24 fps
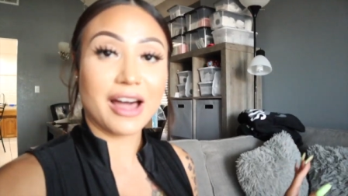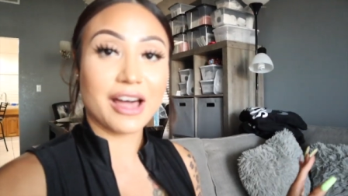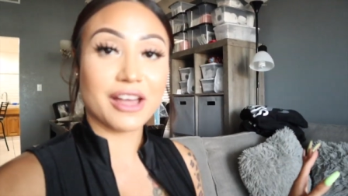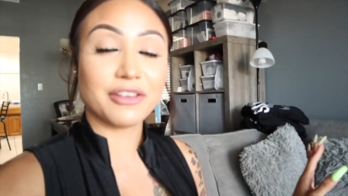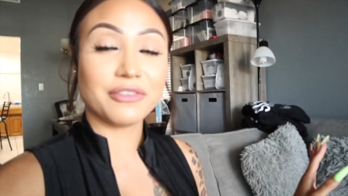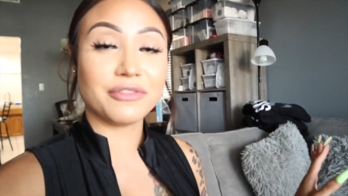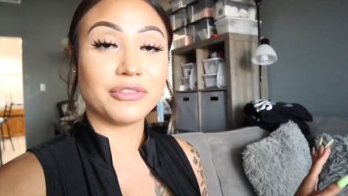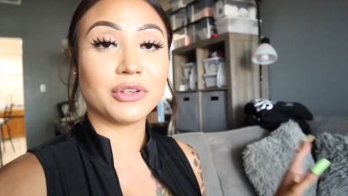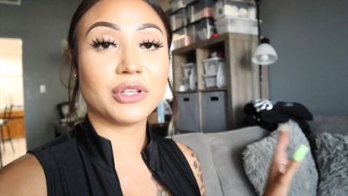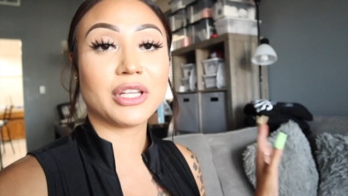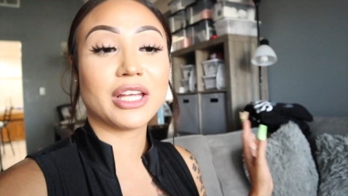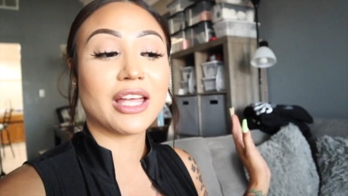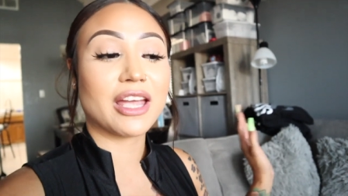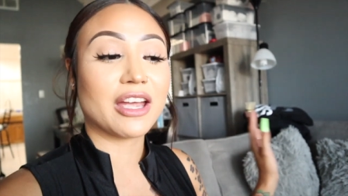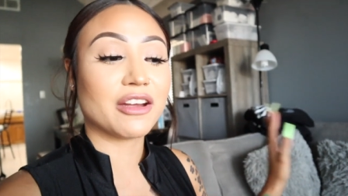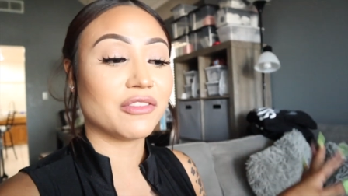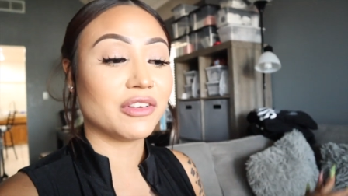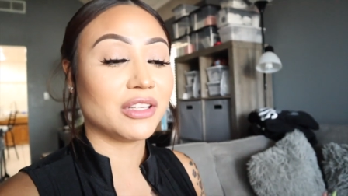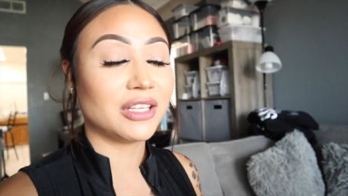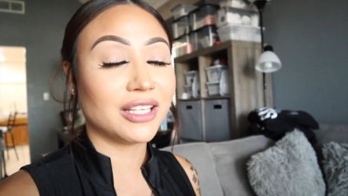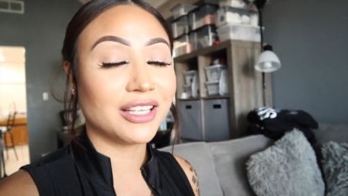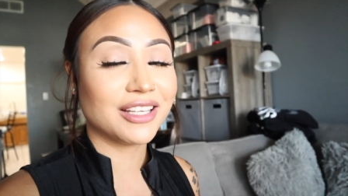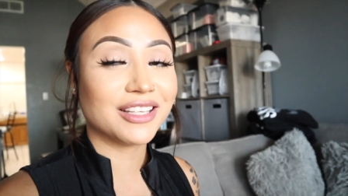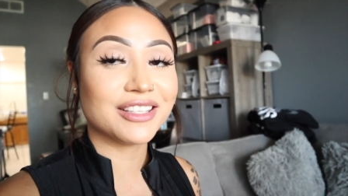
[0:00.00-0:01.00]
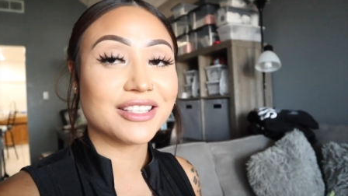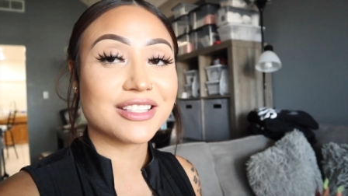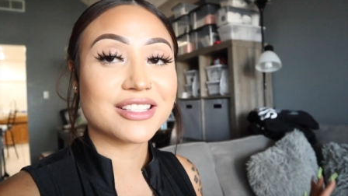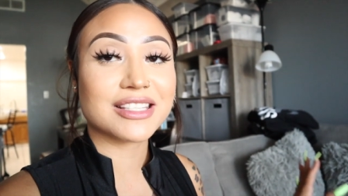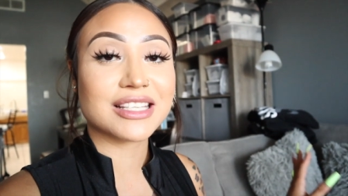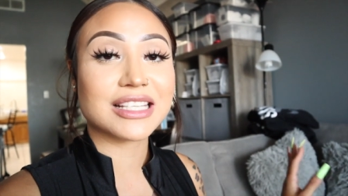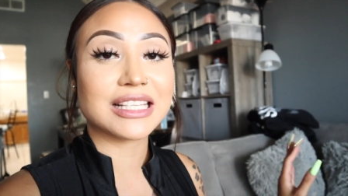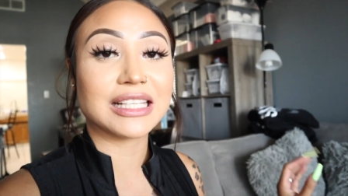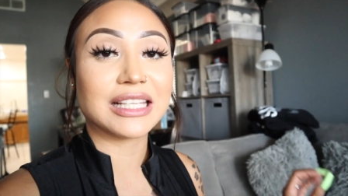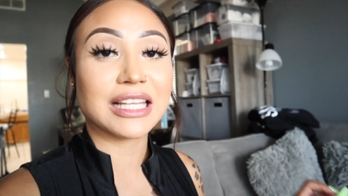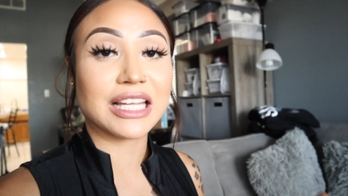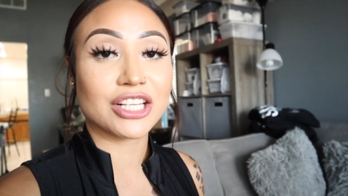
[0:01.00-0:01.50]
I feel like everything in this
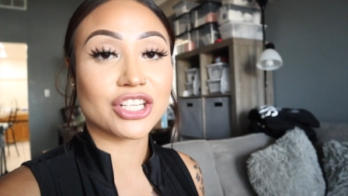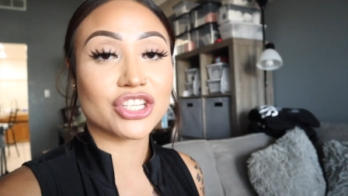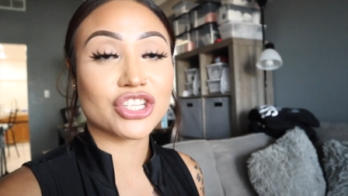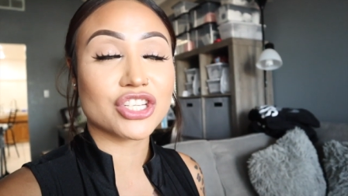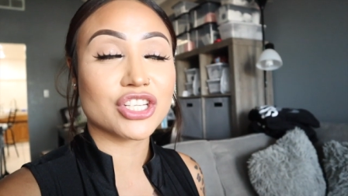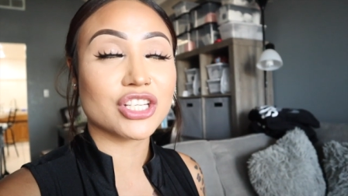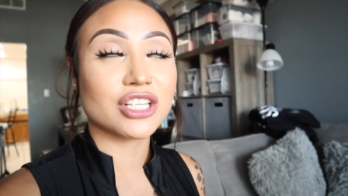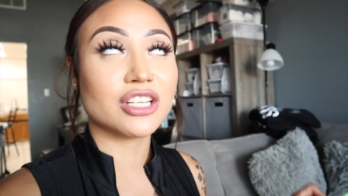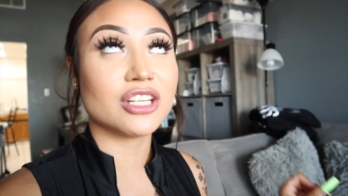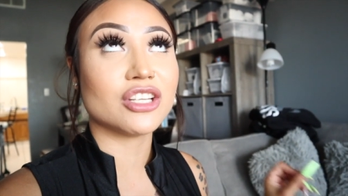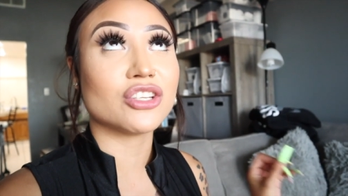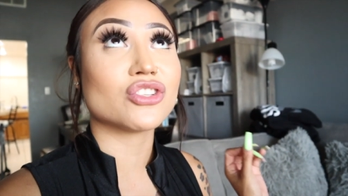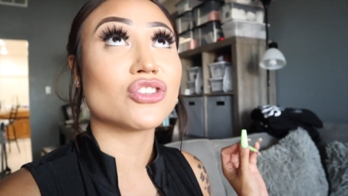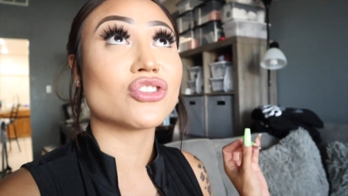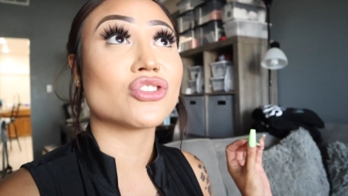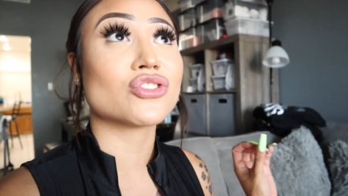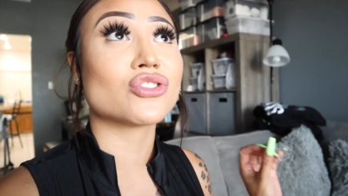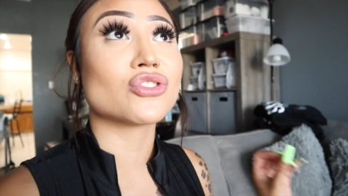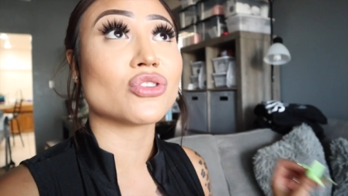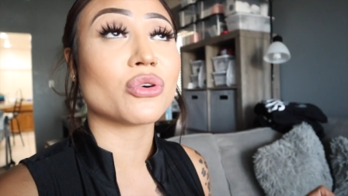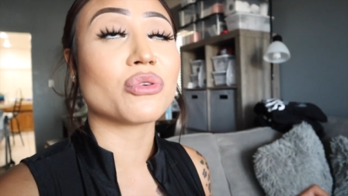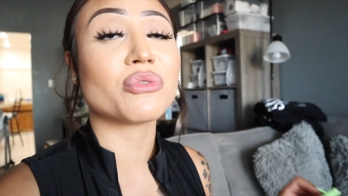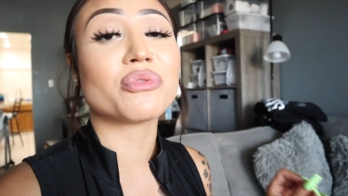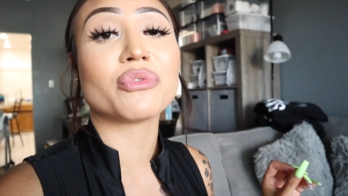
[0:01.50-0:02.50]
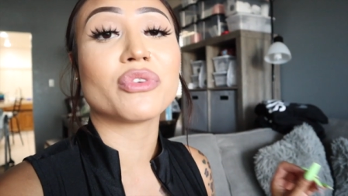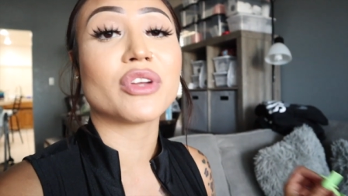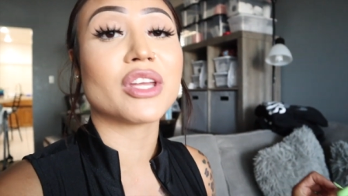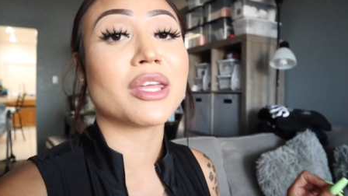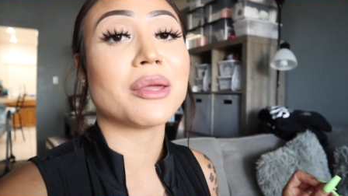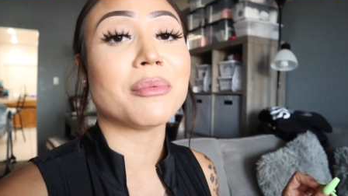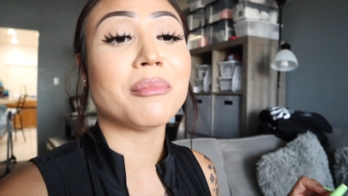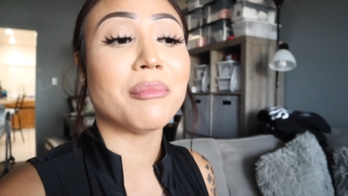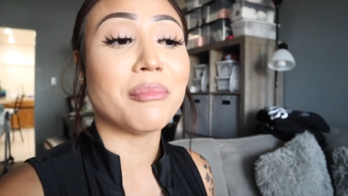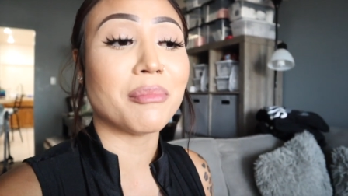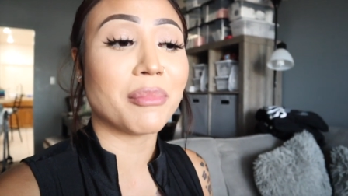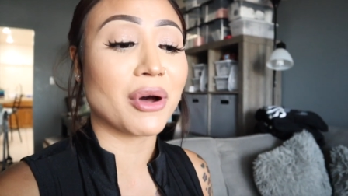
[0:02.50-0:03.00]
collection is so
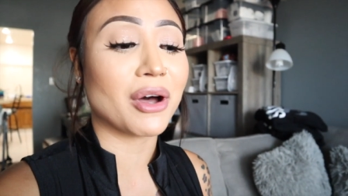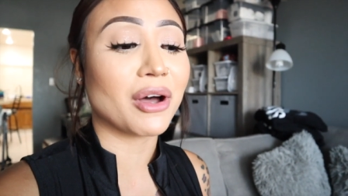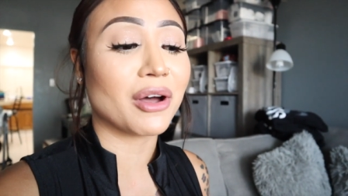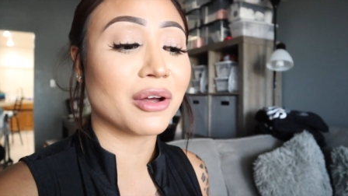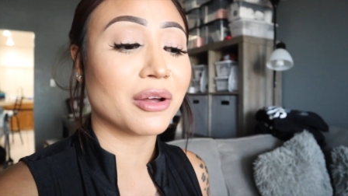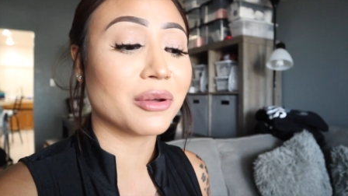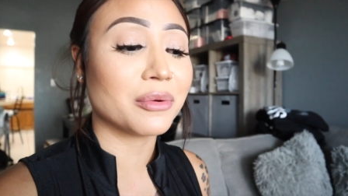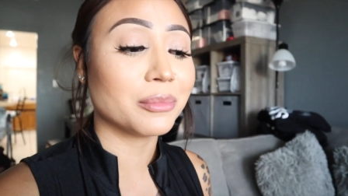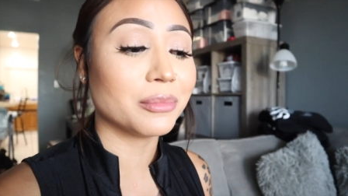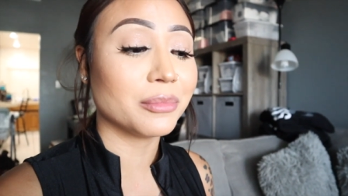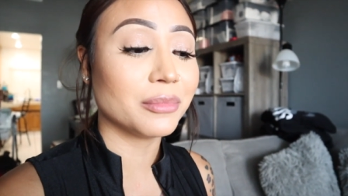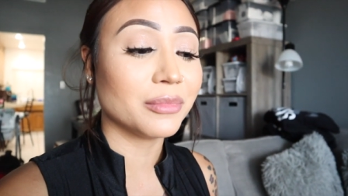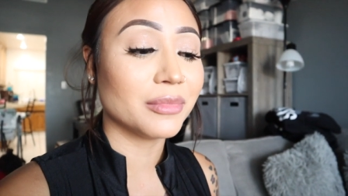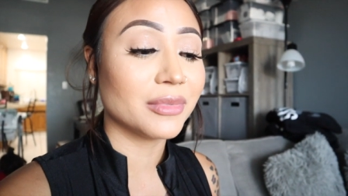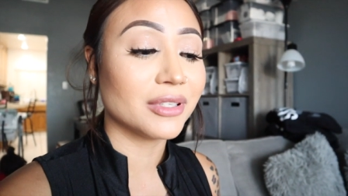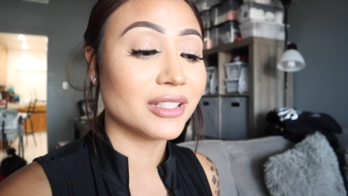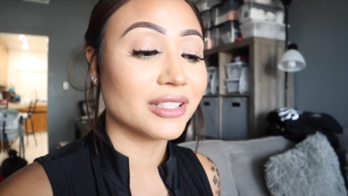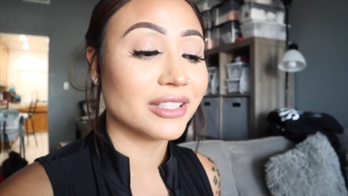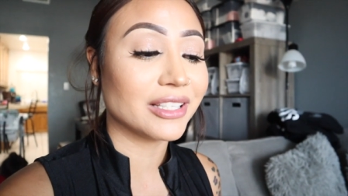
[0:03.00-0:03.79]
freaking bomb.